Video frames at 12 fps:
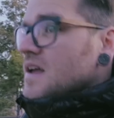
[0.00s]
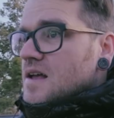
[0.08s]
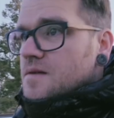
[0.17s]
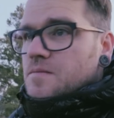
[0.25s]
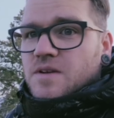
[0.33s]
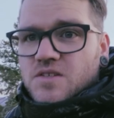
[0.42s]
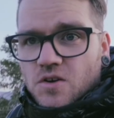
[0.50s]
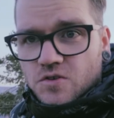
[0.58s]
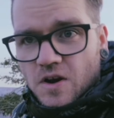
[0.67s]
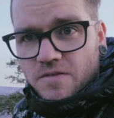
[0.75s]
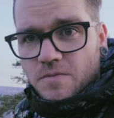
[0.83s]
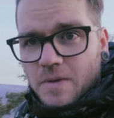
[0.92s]
I'm gonna start
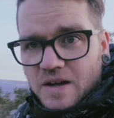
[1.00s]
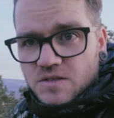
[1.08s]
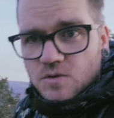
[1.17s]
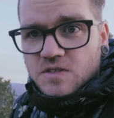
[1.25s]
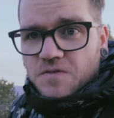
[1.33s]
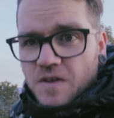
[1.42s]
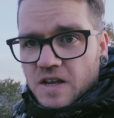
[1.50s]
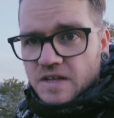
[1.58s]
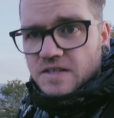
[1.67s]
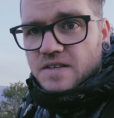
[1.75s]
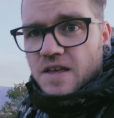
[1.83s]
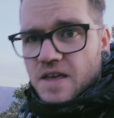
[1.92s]
driving back towards
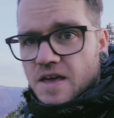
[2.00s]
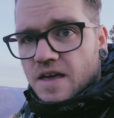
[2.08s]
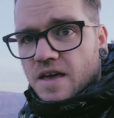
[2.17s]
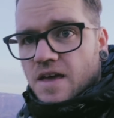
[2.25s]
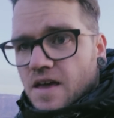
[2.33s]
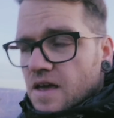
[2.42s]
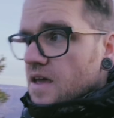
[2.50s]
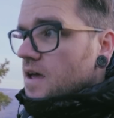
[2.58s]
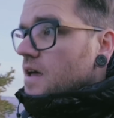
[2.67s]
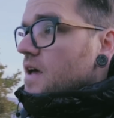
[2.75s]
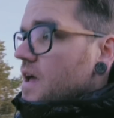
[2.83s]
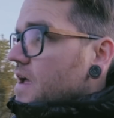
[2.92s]
Phoenix
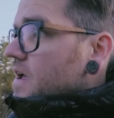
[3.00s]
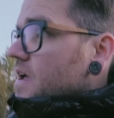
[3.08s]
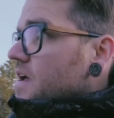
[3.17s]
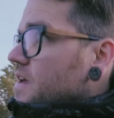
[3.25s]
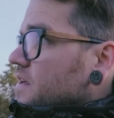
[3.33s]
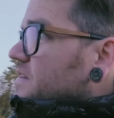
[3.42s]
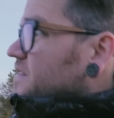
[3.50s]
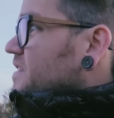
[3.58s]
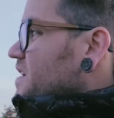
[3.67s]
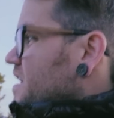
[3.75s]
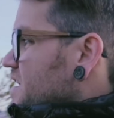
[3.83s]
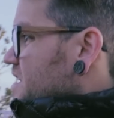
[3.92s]
and
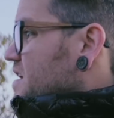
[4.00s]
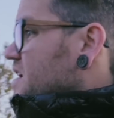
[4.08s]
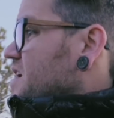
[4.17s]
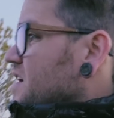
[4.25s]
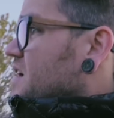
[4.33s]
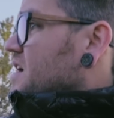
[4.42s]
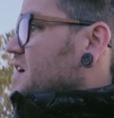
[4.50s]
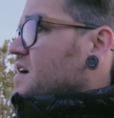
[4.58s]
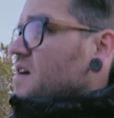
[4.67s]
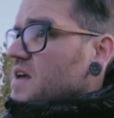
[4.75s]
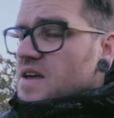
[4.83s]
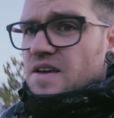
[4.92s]

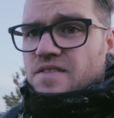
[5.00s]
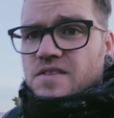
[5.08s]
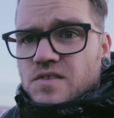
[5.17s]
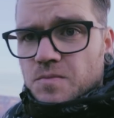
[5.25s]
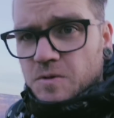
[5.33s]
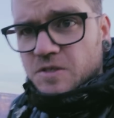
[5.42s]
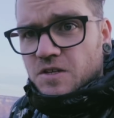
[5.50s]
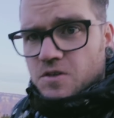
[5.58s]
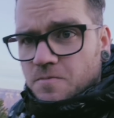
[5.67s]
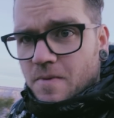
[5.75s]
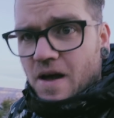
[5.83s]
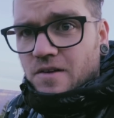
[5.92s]
hit the
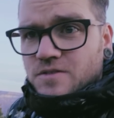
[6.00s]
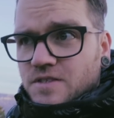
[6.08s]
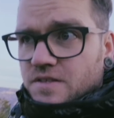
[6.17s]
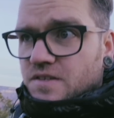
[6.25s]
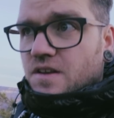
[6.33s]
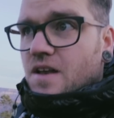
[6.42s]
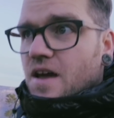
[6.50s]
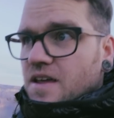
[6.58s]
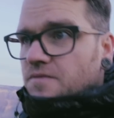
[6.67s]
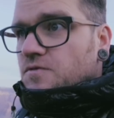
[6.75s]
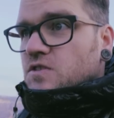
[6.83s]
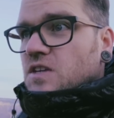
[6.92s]
Superstition Mountains tonight
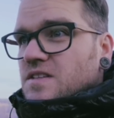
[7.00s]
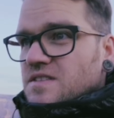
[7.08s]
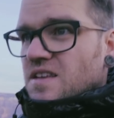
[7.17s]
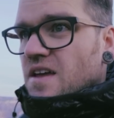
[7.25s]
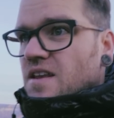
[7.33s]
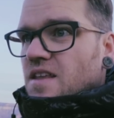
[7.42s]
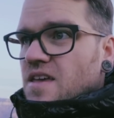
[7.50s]
for sunset,